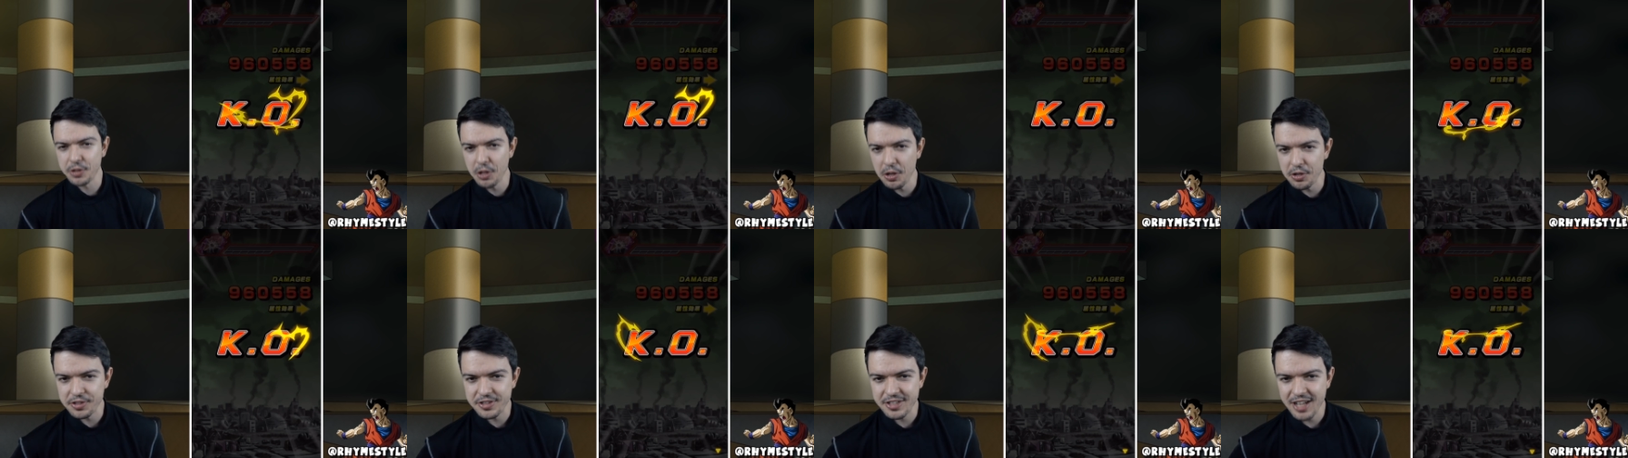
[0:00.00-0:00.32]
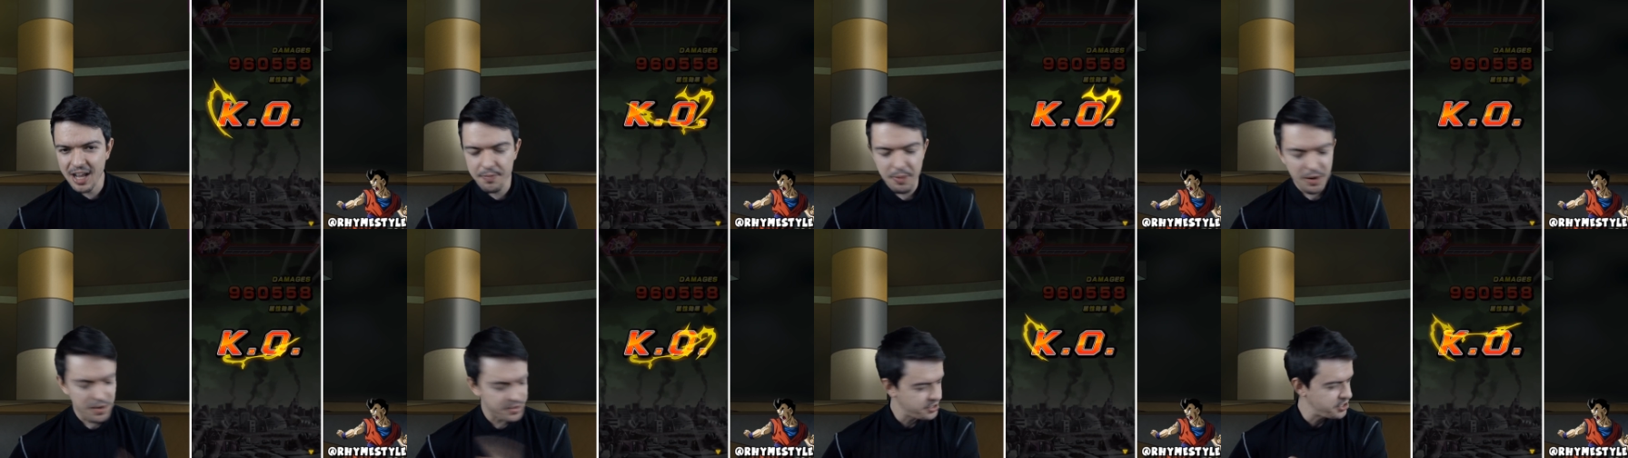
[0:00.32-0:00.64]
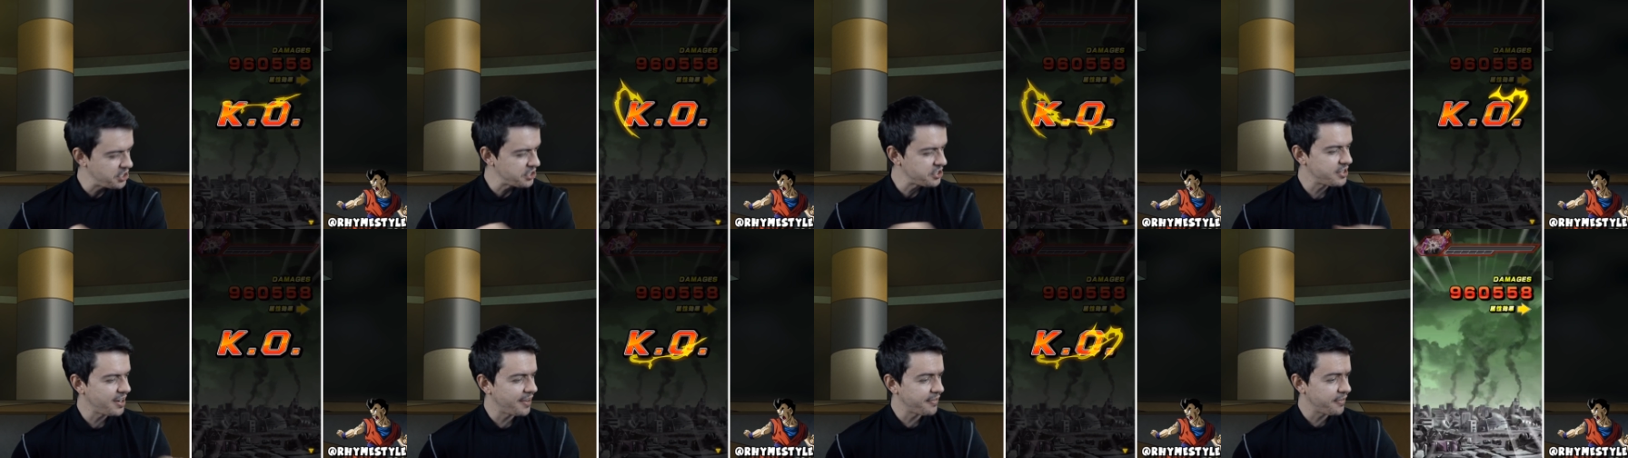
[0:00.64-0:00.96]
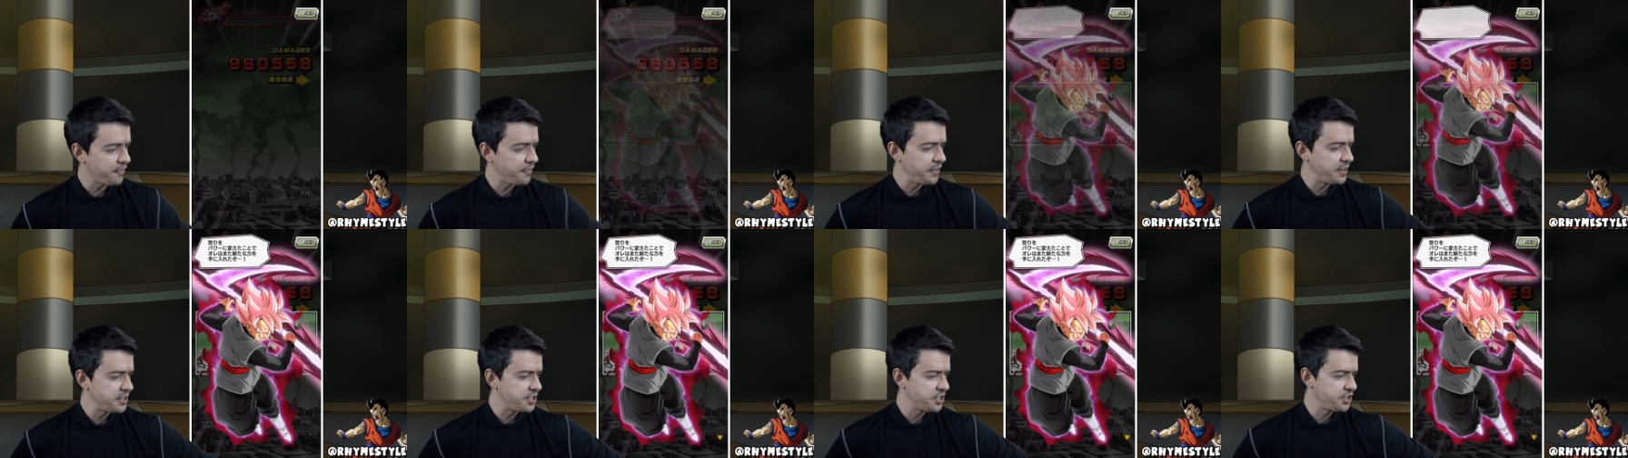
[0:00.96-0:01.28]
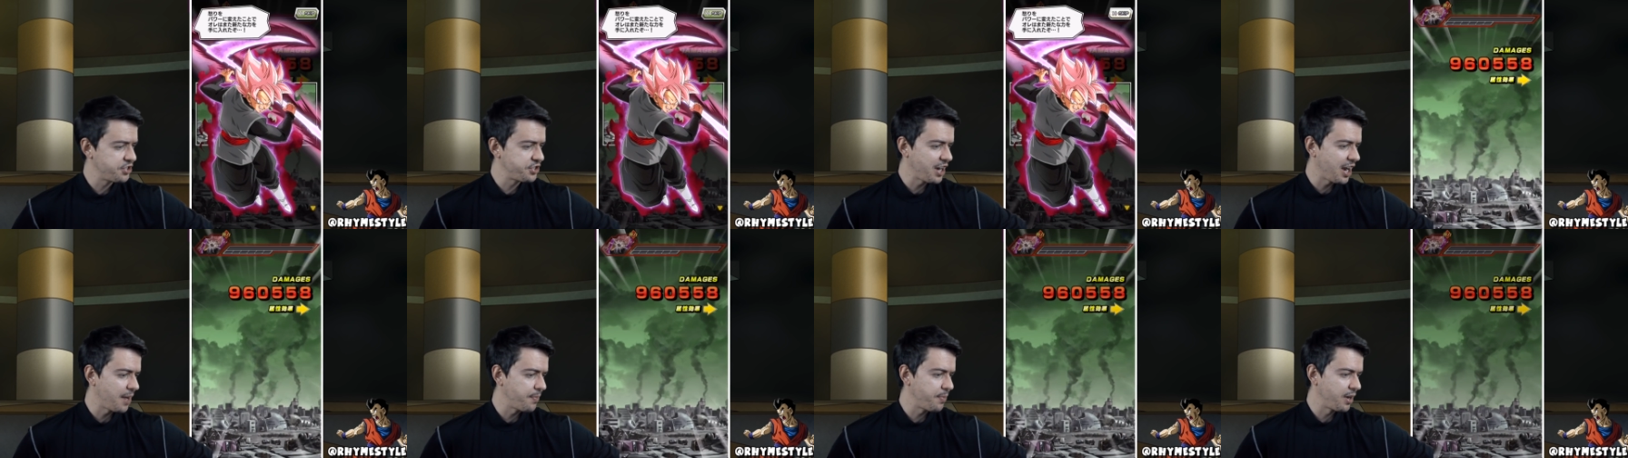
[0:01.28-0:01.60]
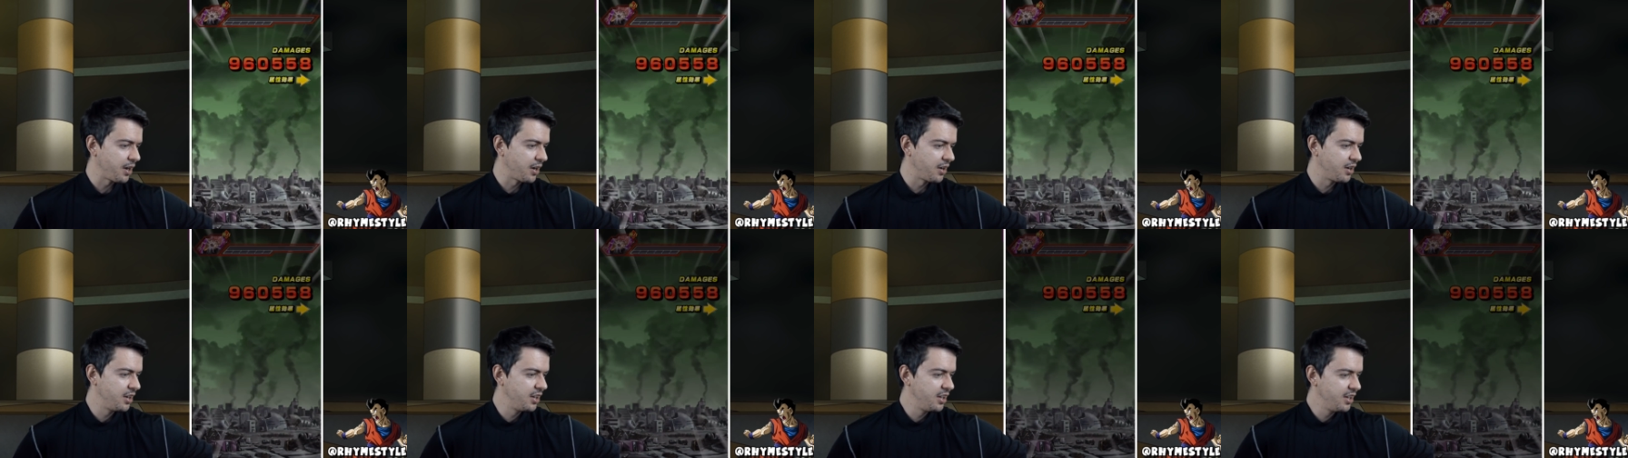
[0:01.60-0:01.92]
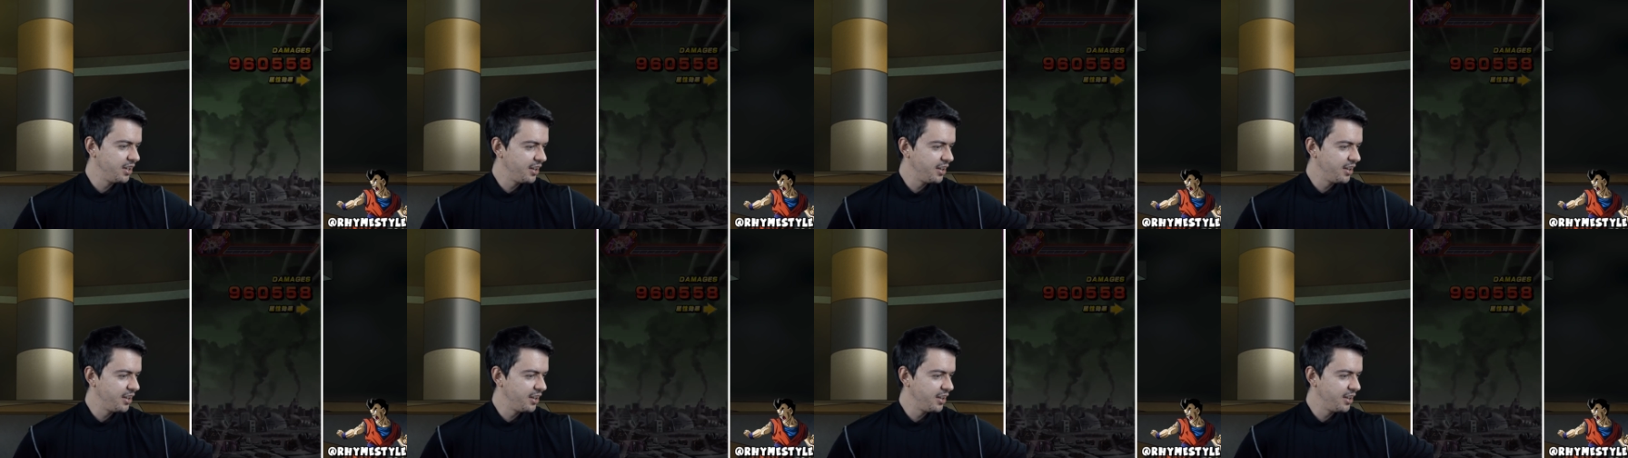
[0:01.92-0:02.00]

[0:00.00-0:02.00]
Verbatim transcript: close enough, but it's just enough to finish the job here.